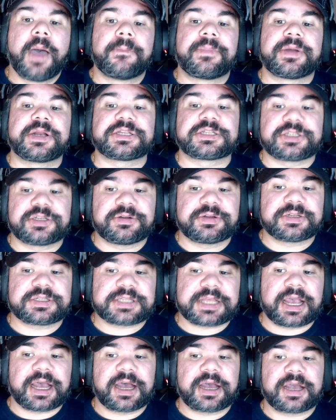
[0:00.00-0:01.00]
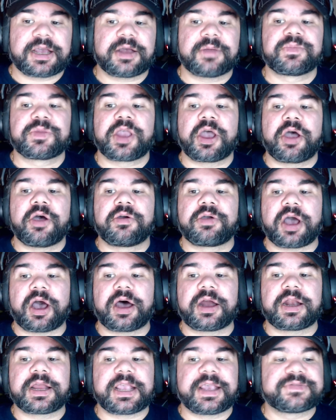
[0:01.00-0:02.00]
But as soon as they hug,
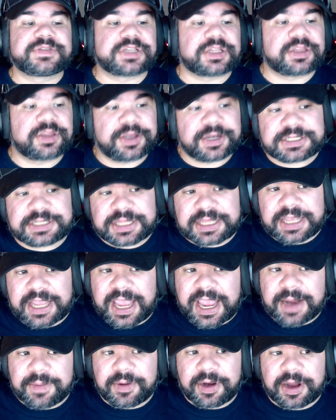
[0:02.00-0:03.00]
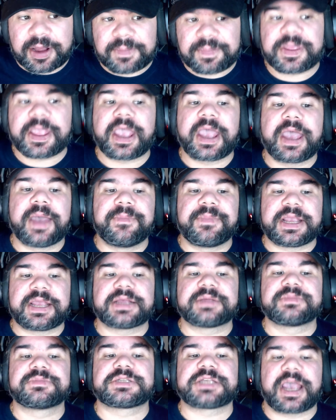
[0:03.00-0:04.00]
Okada gives a look to the camera and
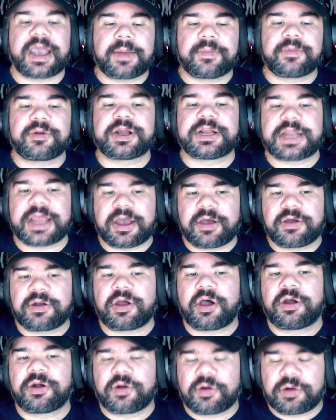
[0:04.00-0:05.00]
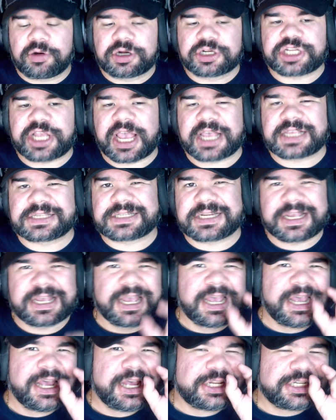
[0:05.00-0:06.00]
begins hammering down on Orange Cassidy.
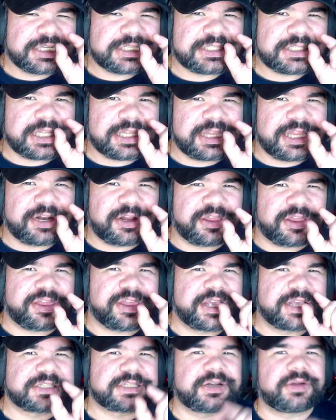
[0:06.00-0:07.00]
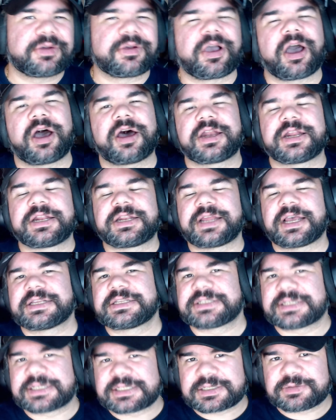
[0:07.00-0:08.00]
Just the little things that Okada
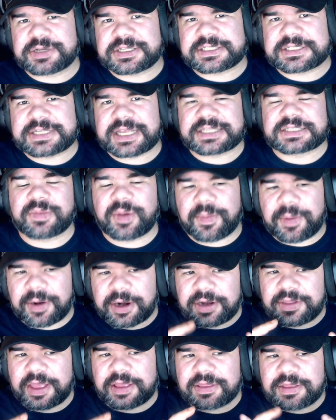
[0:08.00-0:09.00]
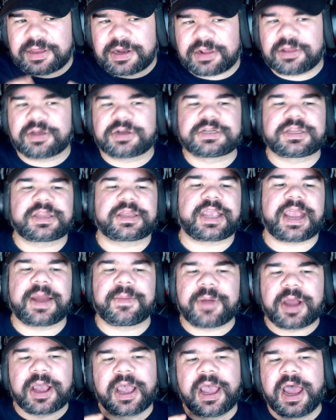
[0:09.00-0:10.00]
does is what sets him apart. And that little look to the
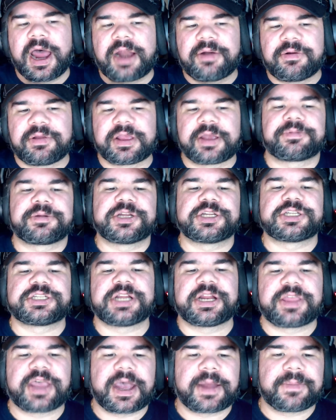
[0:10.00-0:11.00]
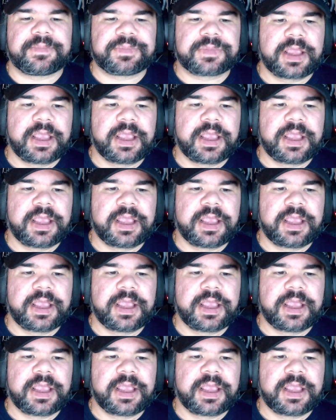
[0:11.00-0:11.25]
camera, I really appreciated that.